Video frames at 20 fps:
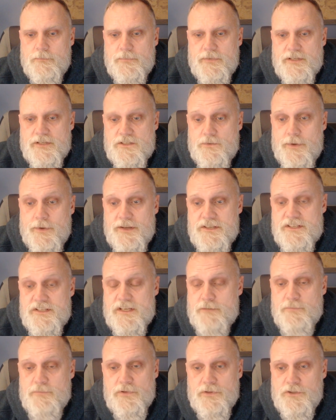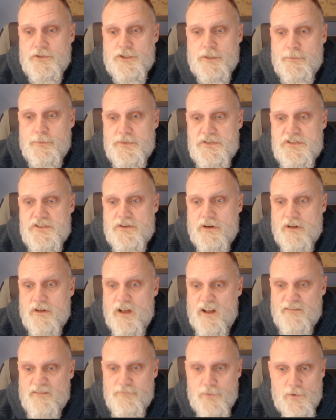it's quite simple. The Germans start
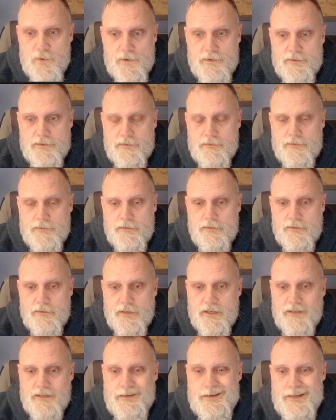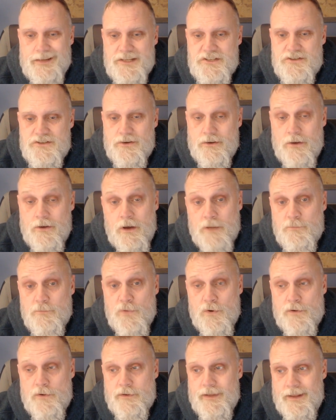offboard, the Canadians start
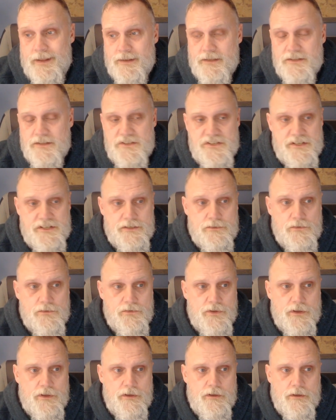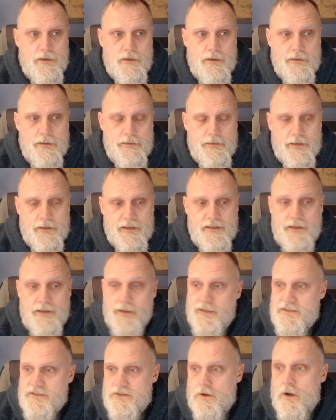onboard and concealed. The
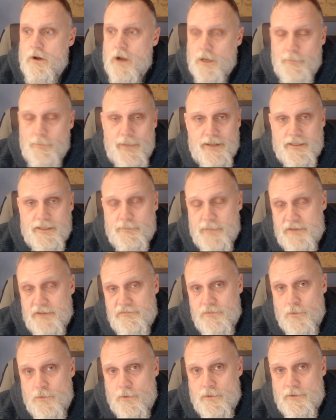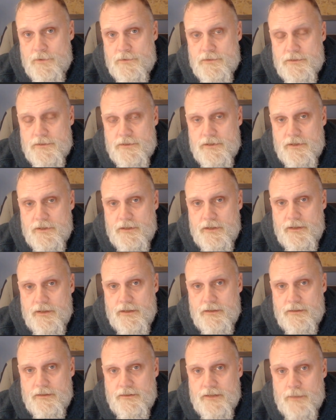Canadians are augmented by four
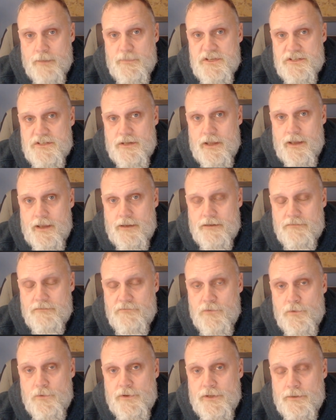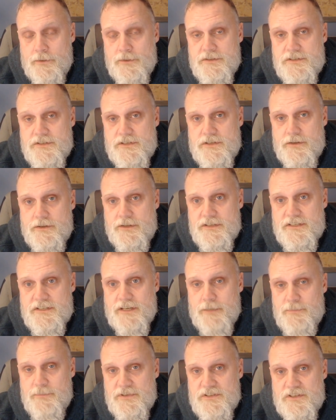dummy stack, four units. You can set
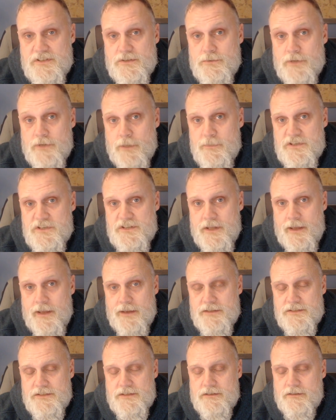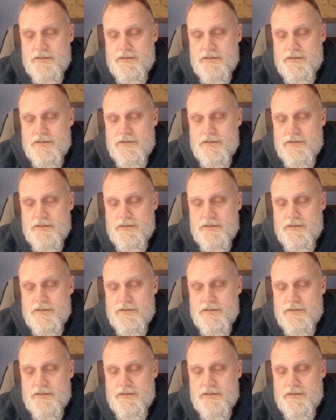up as two dummy stacks